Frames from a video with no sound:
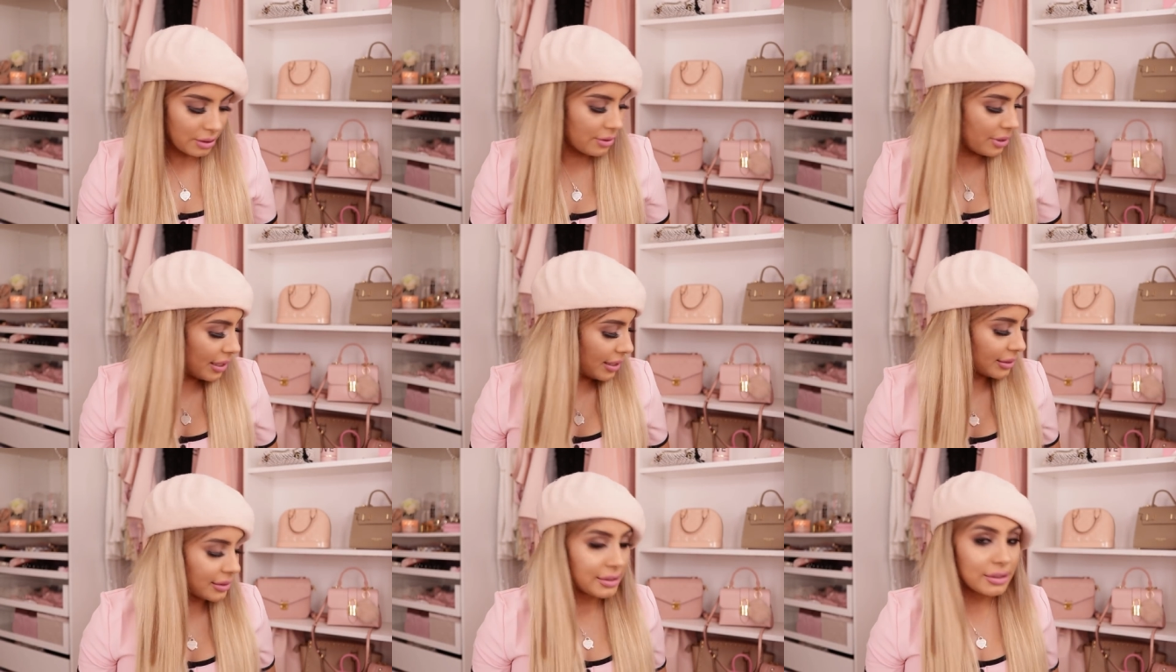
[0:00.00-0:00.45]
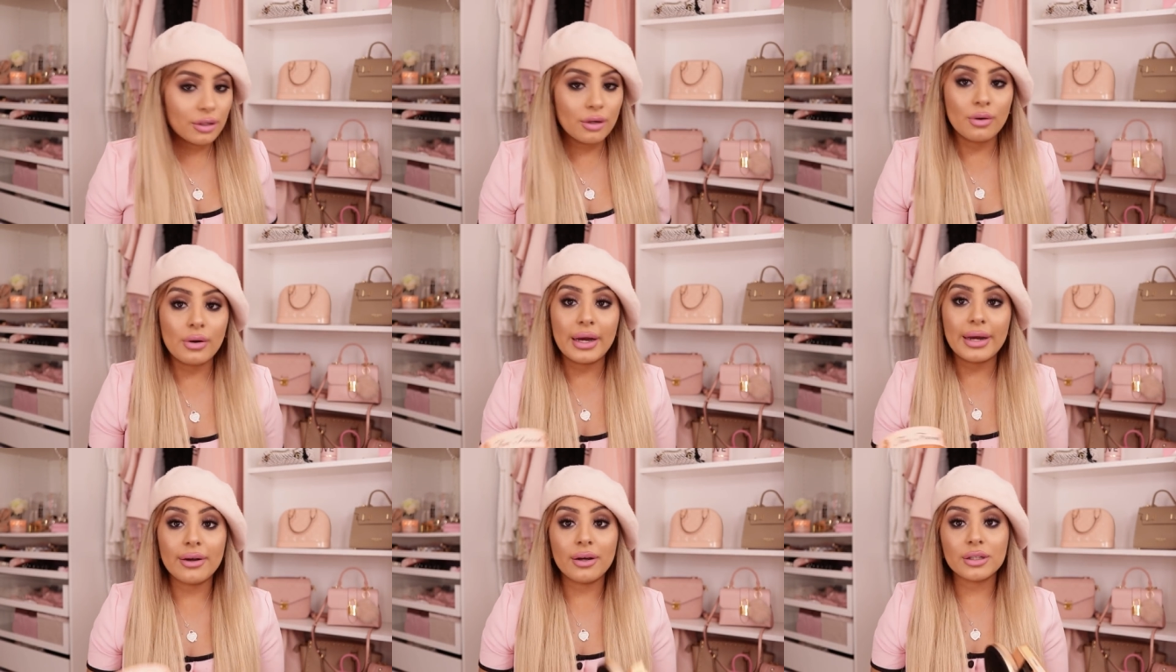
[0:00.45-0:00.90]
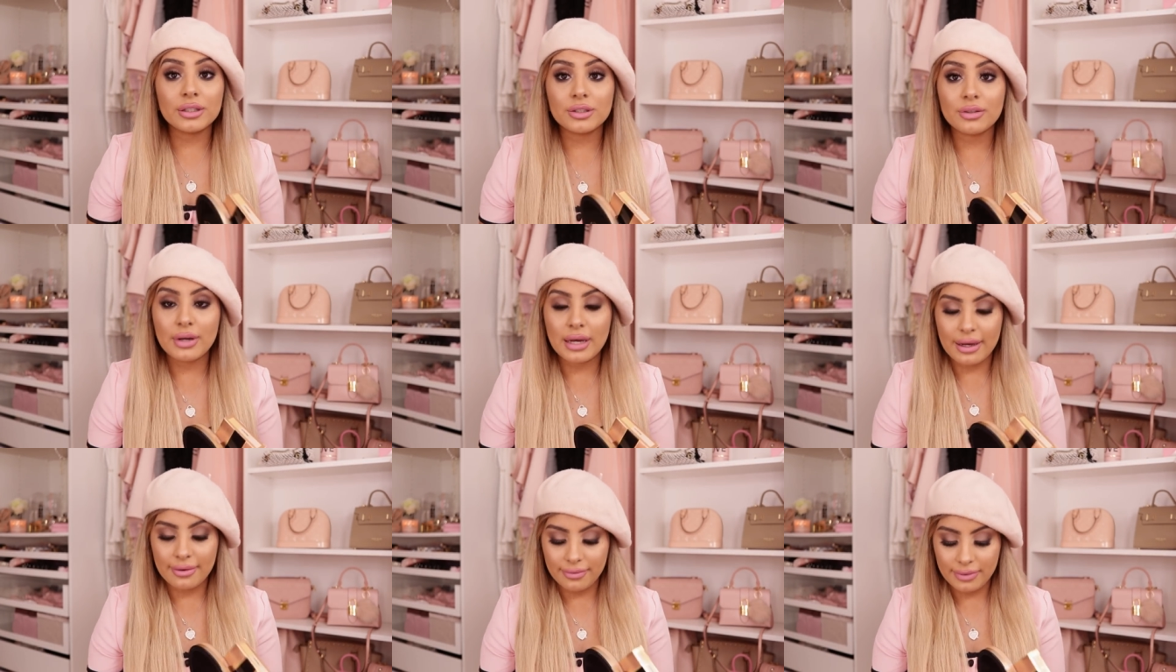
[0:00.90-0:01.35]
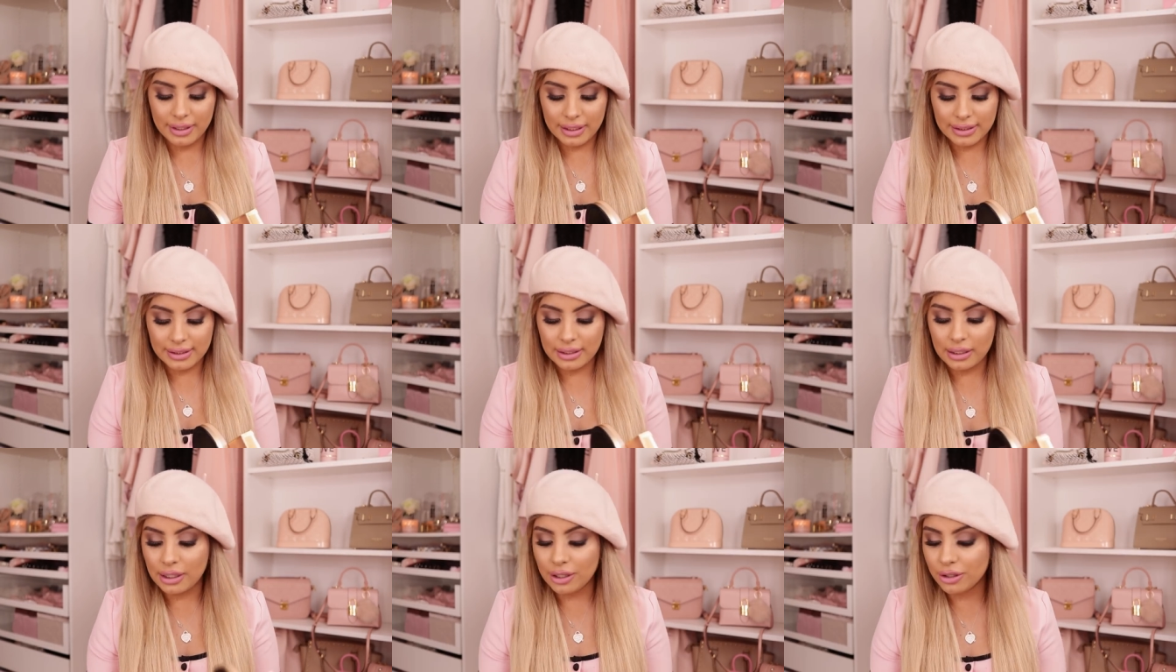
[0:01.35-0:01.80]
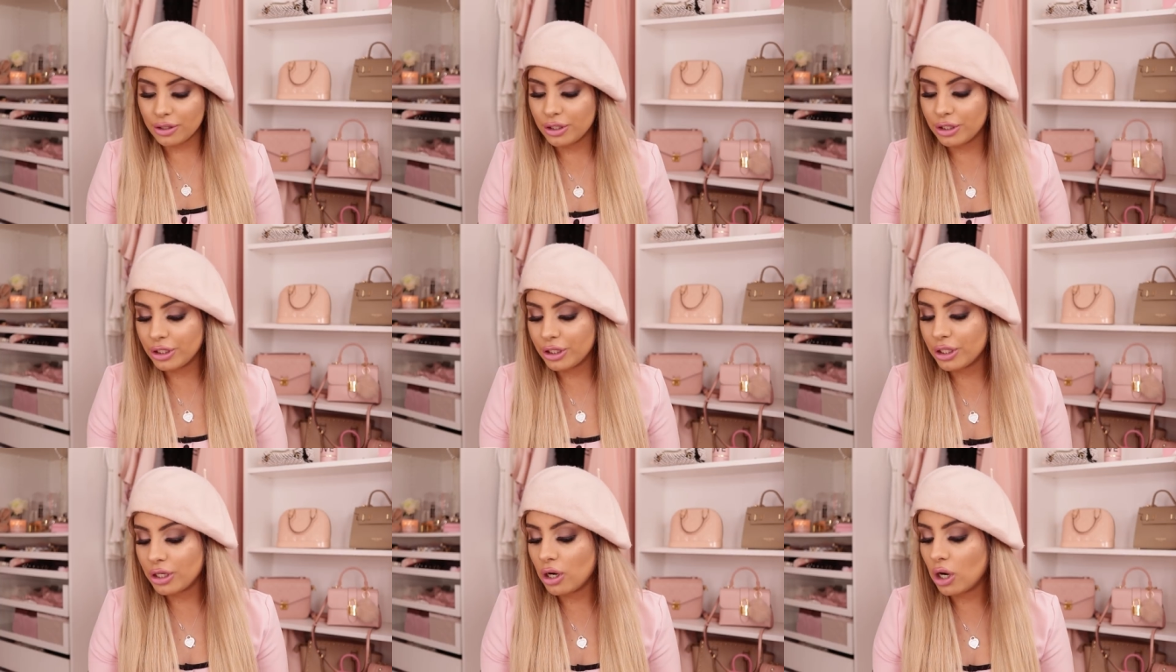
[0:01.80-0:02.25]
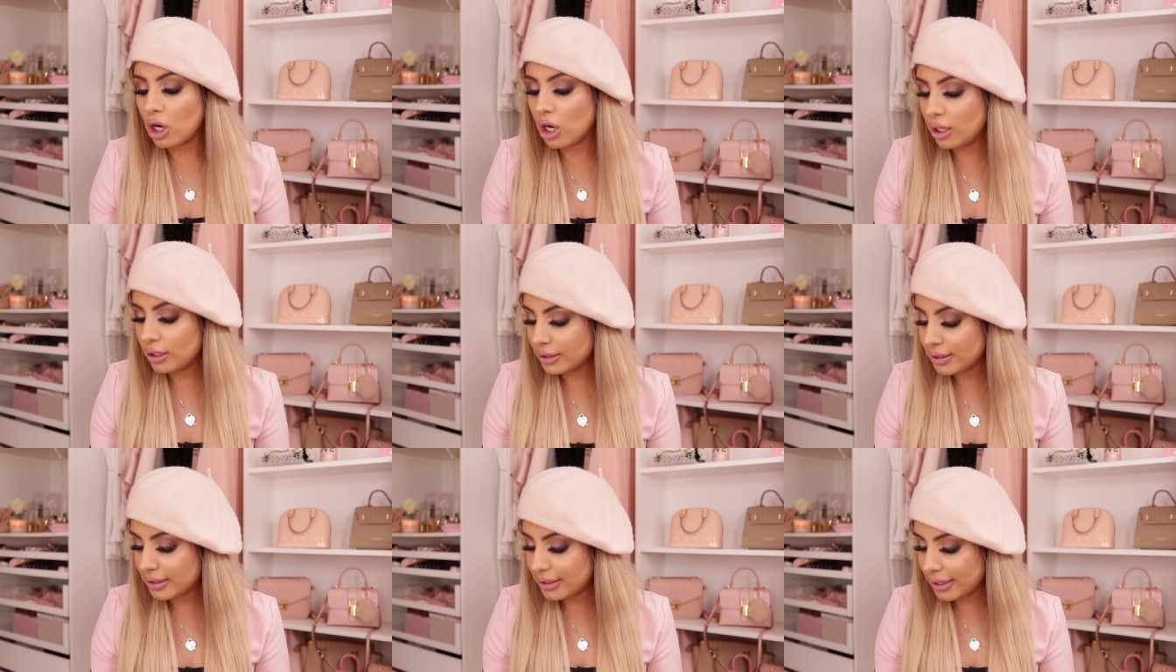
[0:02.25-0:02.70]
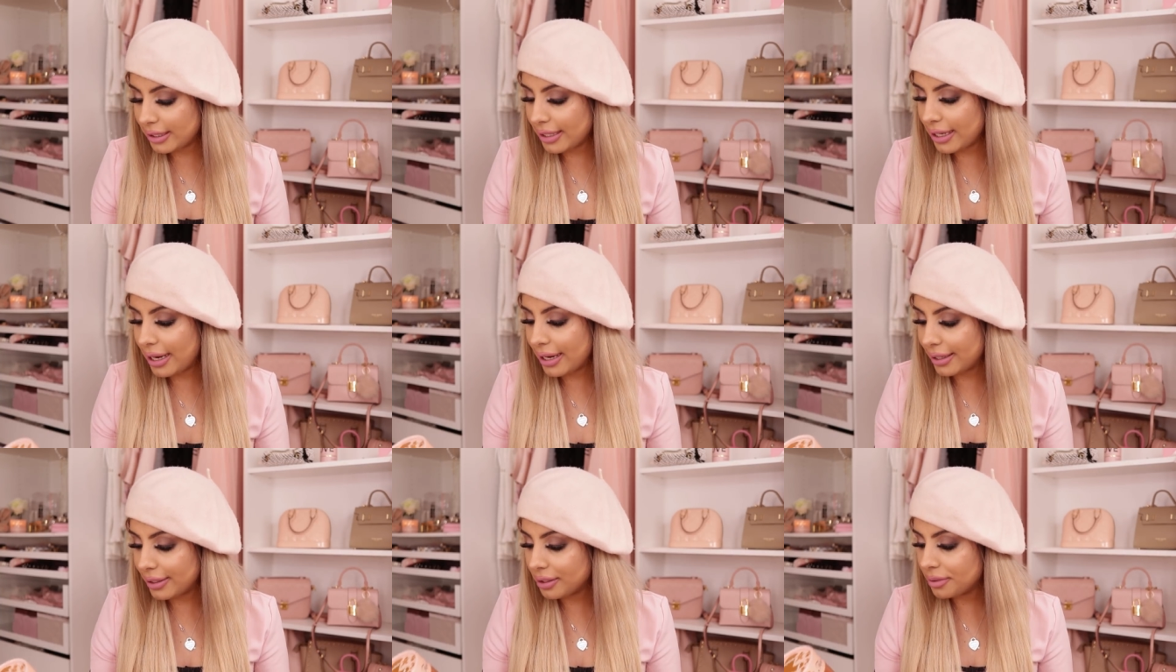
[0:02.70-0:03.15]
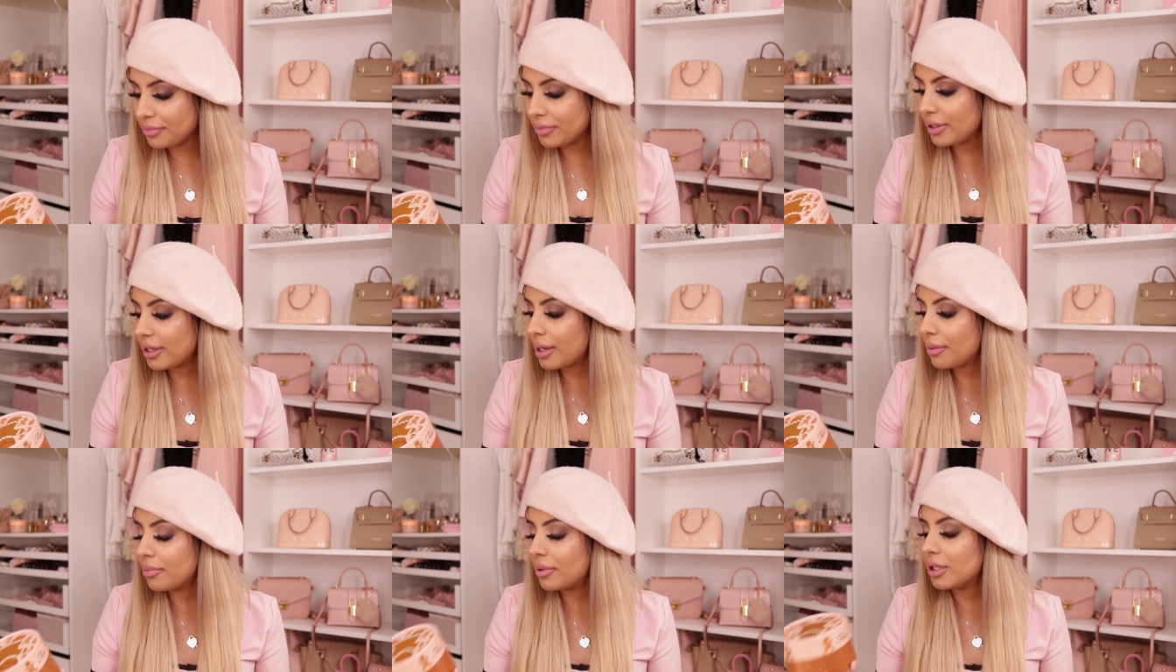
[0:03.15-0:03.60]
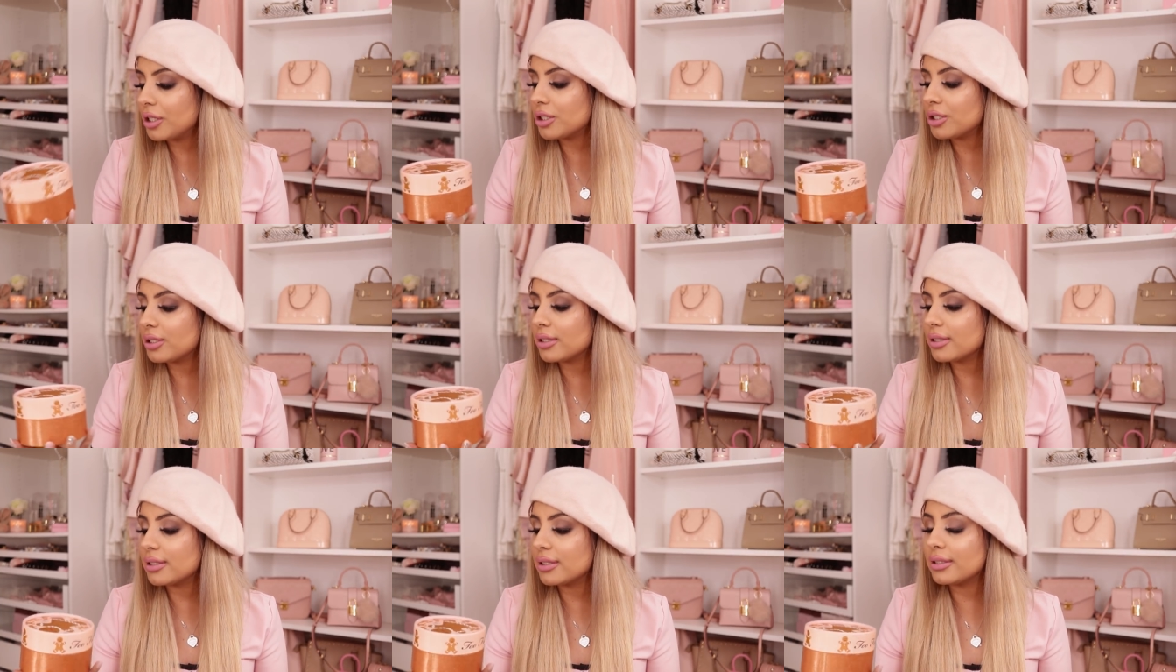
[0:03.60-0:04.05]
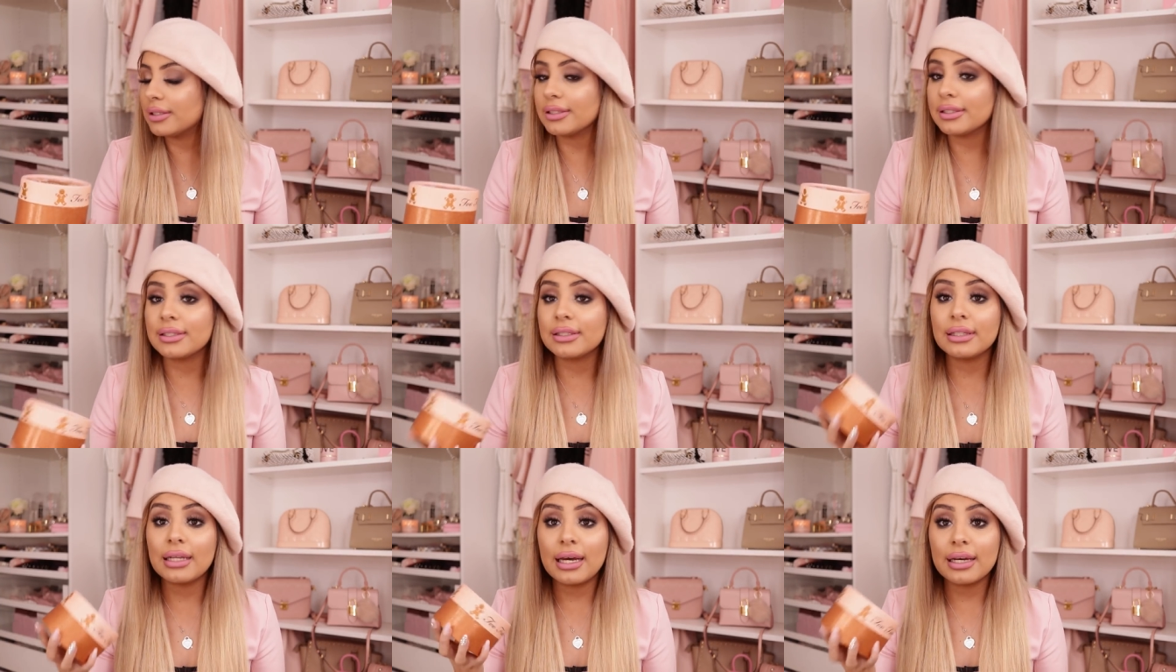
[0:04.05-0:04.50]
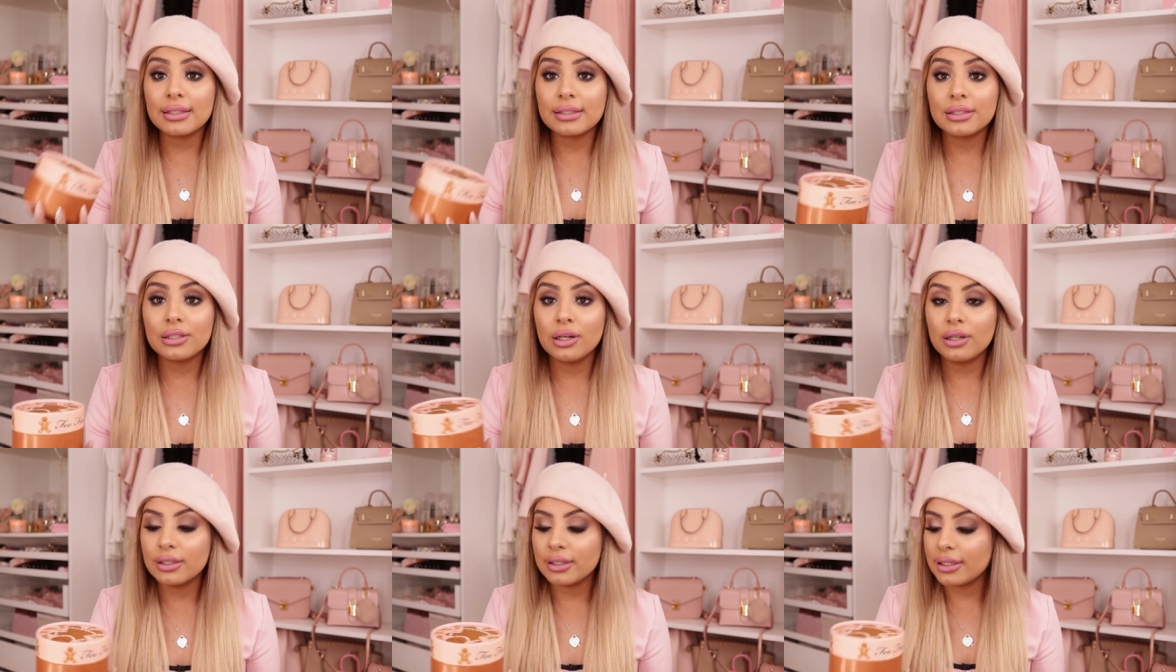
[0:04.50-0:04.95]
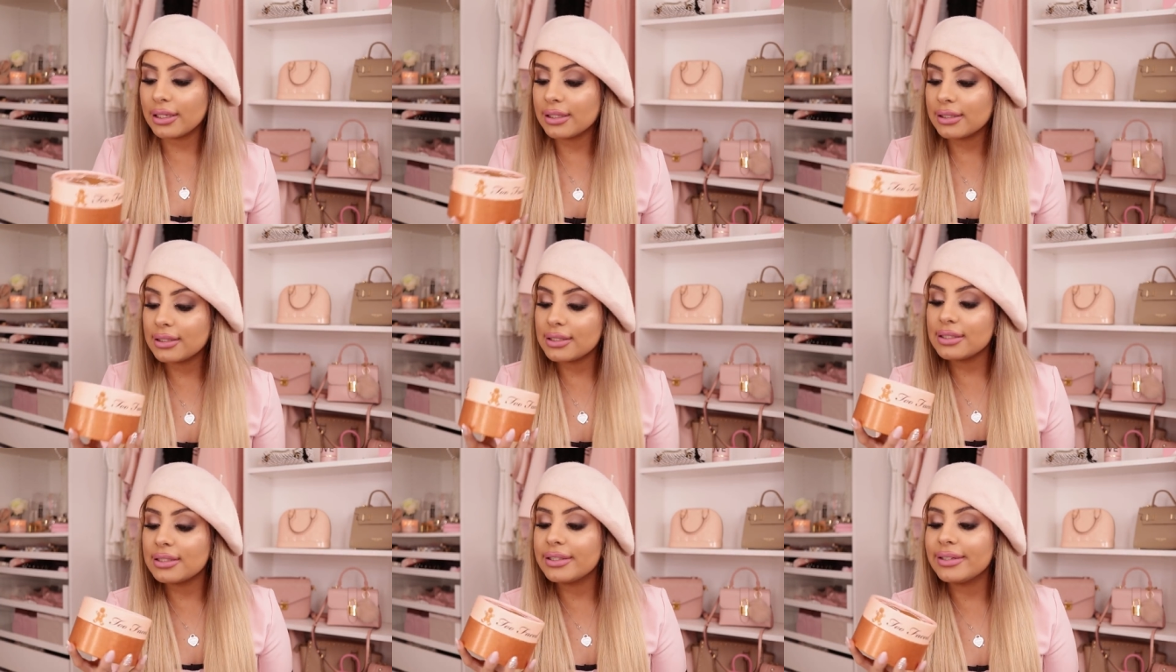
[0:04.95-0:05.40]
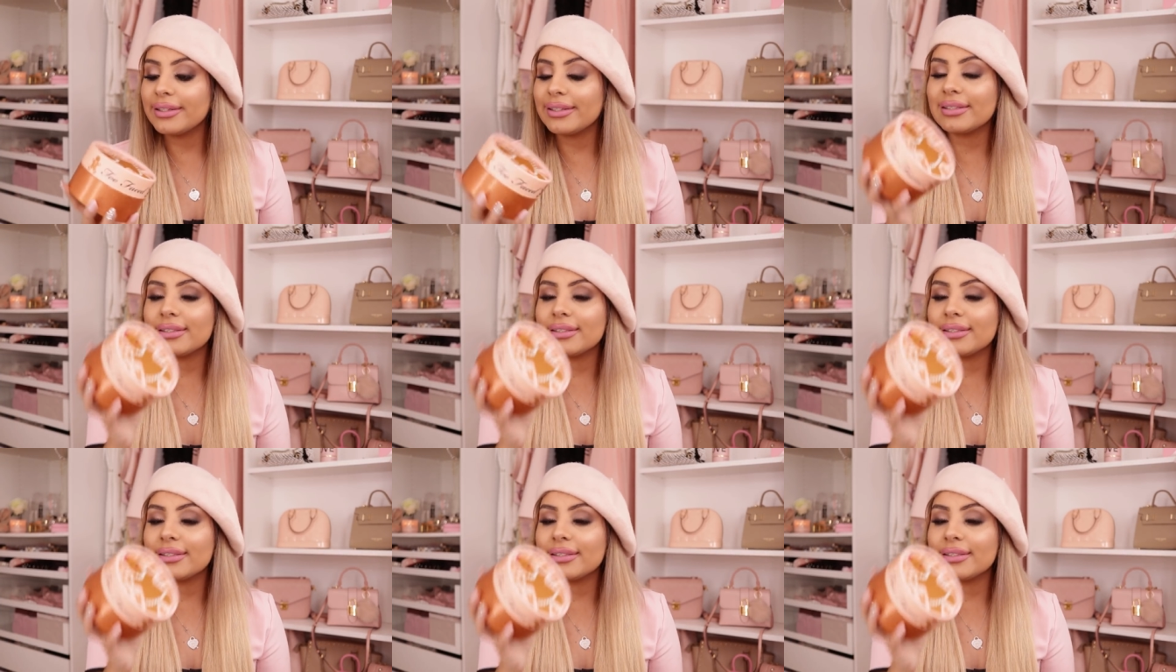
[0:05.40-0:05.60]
Alright, so I also have this other holiday item that I purchased this last holiday season.